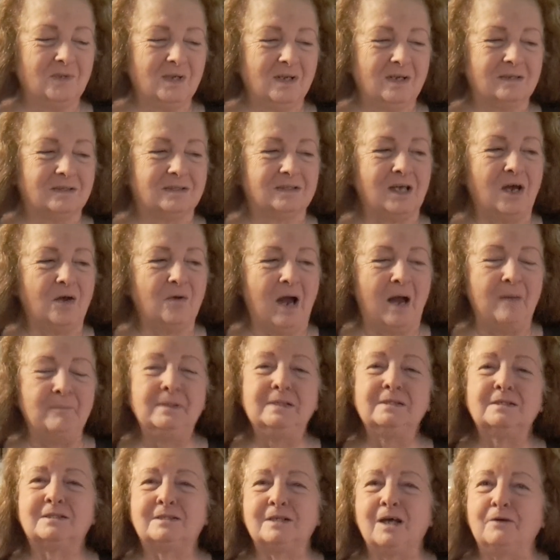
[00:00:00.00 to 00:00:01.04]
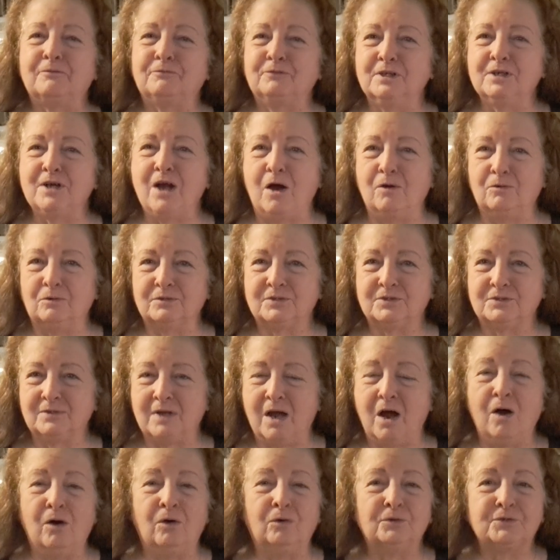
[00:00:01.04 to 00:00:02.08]
So I've been suffering
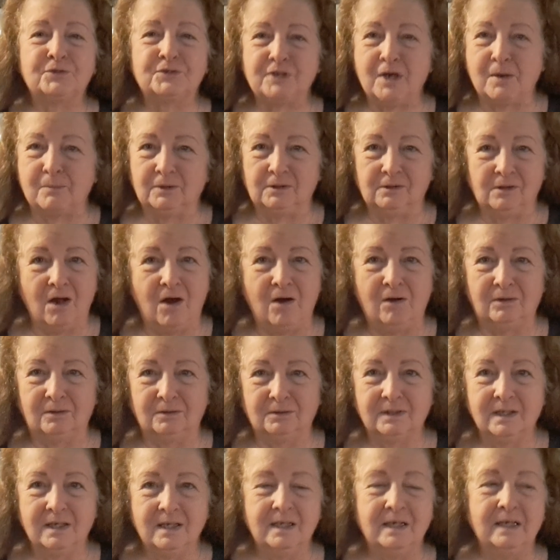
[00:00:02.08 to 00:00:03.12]
all summer long.